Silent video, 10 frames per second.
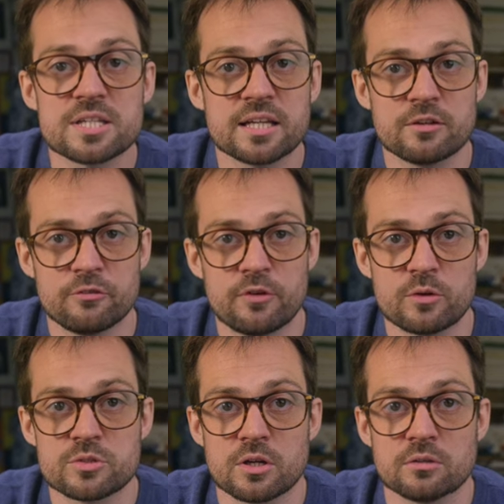taking a
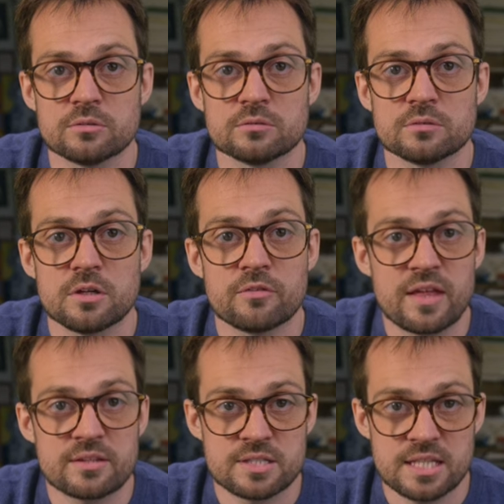photo of
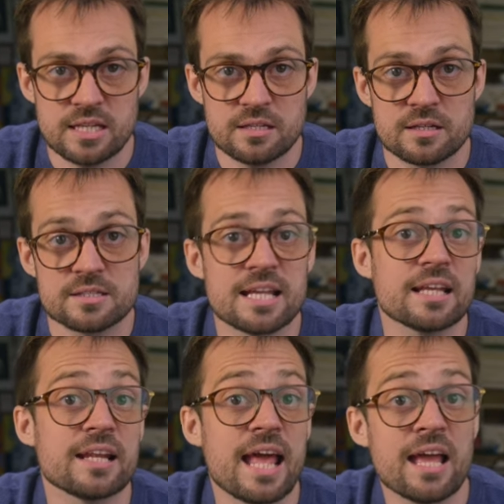that scene and
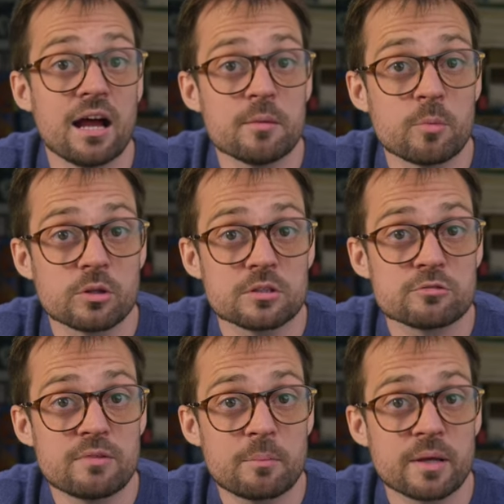telling an AI model to
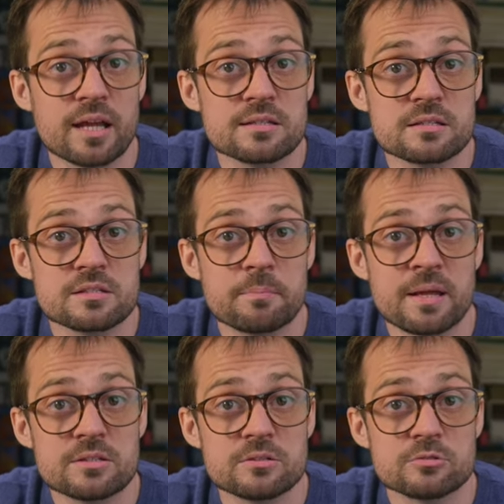replicate it as a
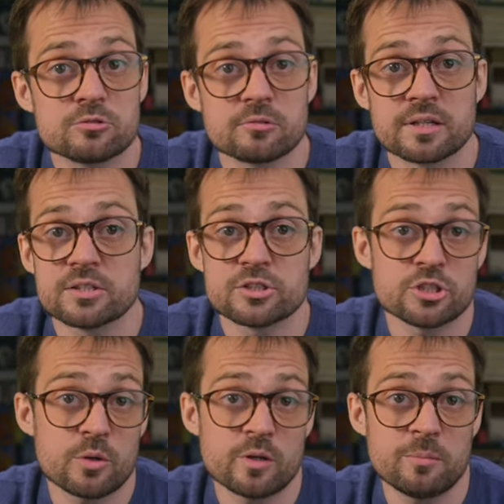pencil drawing and
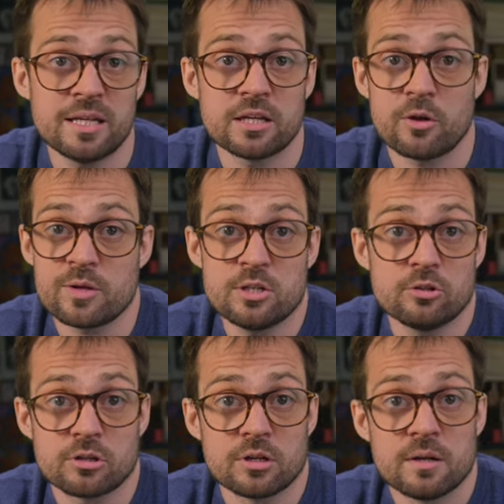showing me and going,
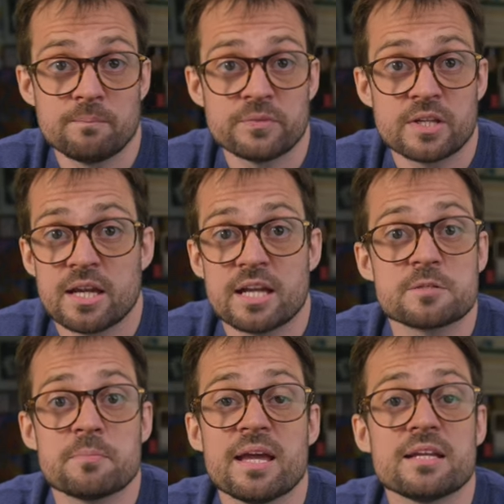look,
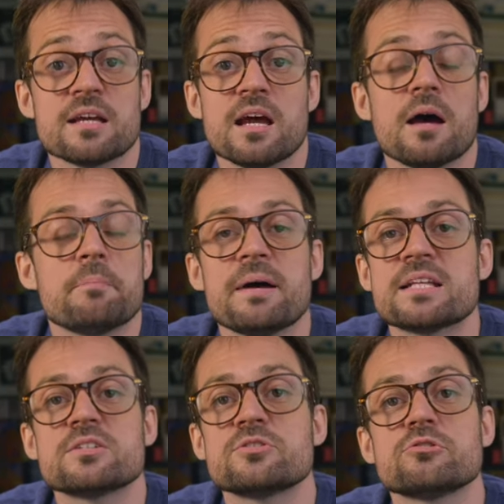it's made a
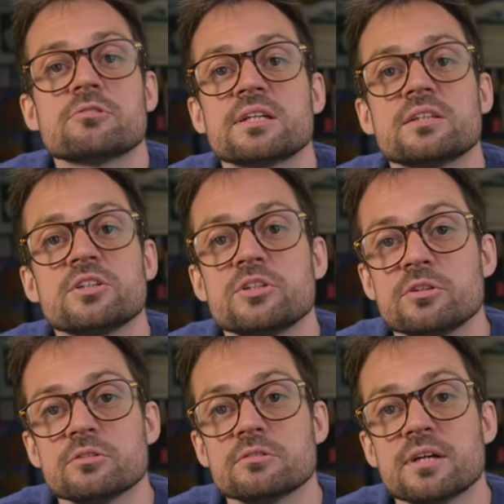better drawing than
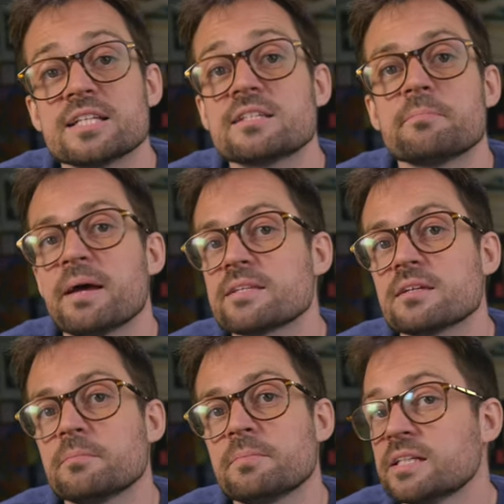you. It's a
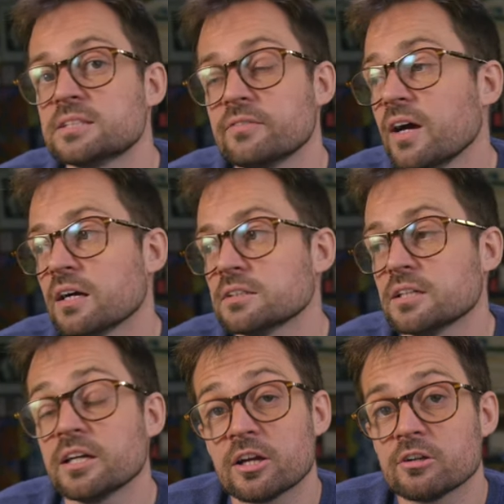better piece of art.
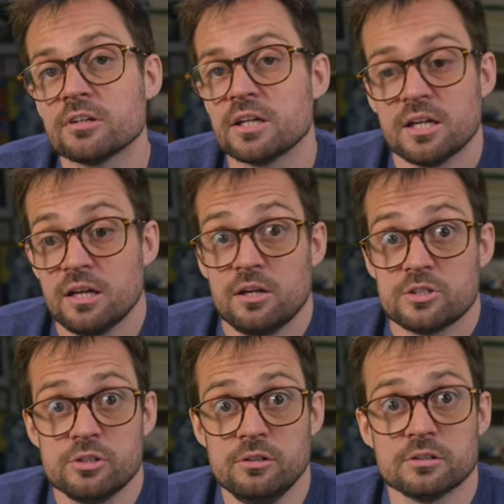I go,
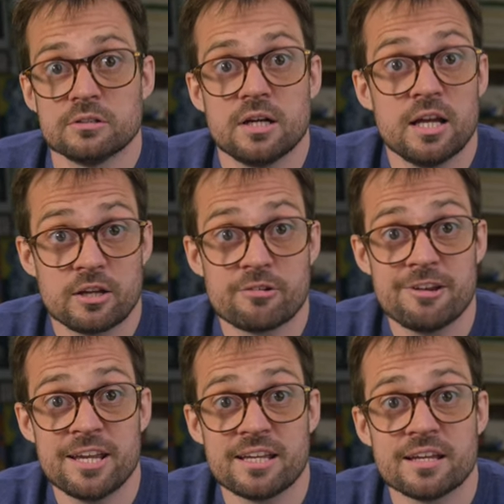sure, I
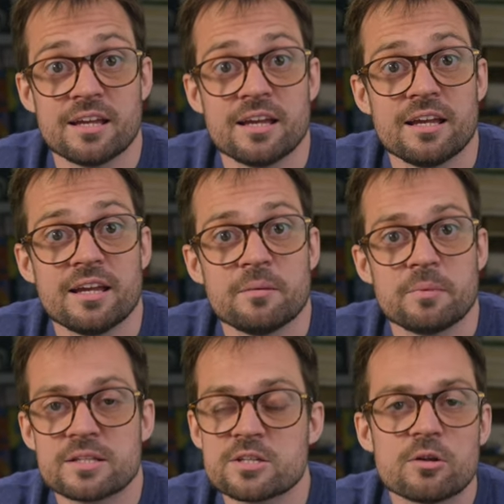agree.
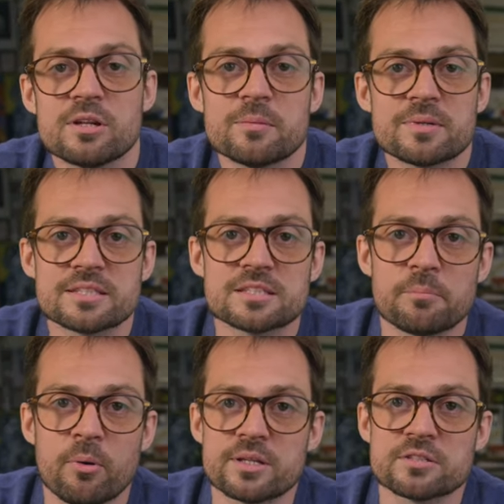But it totally misses the
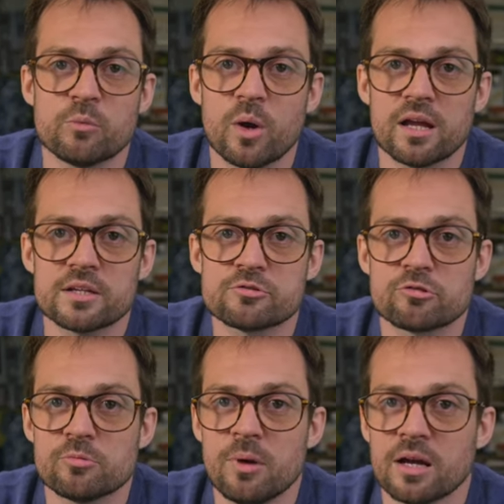point of why I
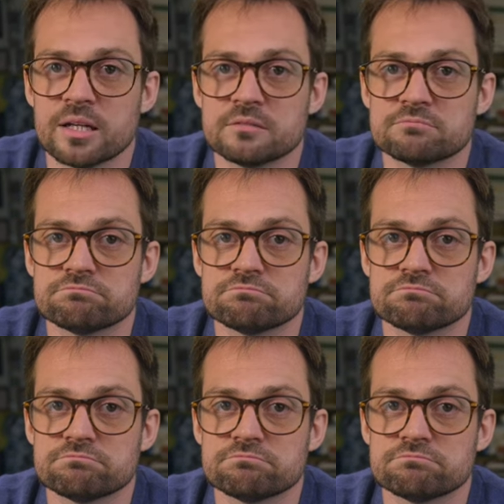drew mine.